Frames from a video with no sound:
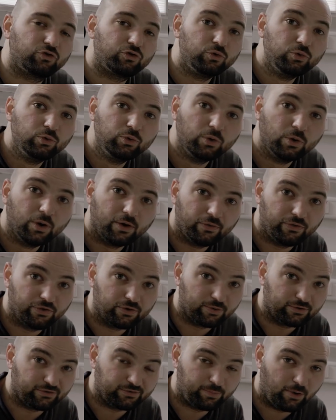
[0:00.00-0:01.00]
to
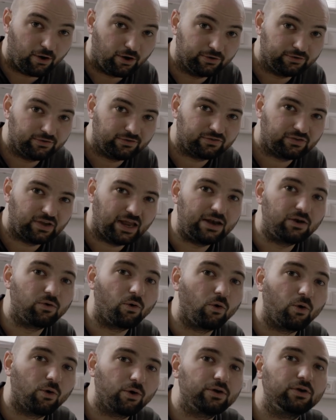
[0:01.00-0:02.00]
the response in
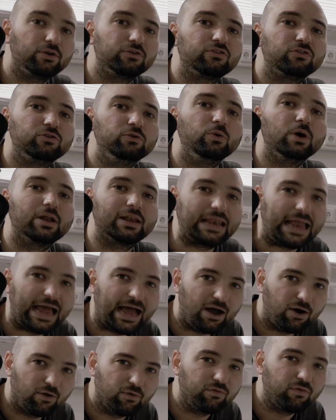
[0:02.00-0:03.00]
order to
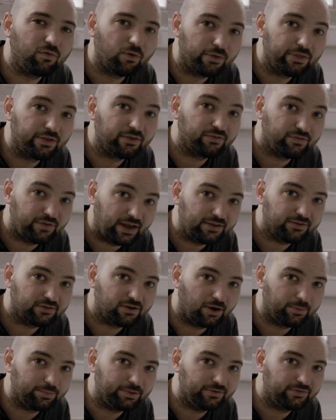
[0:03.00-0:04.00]
allow for this phase
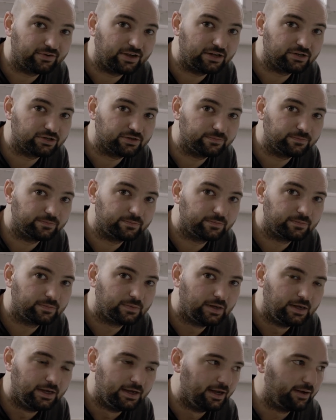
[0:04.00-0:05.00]
compensation.
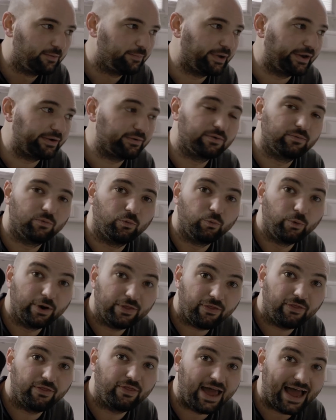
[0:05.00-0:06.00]
But
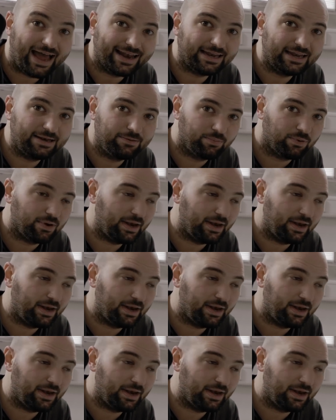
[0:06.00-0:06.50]
with that in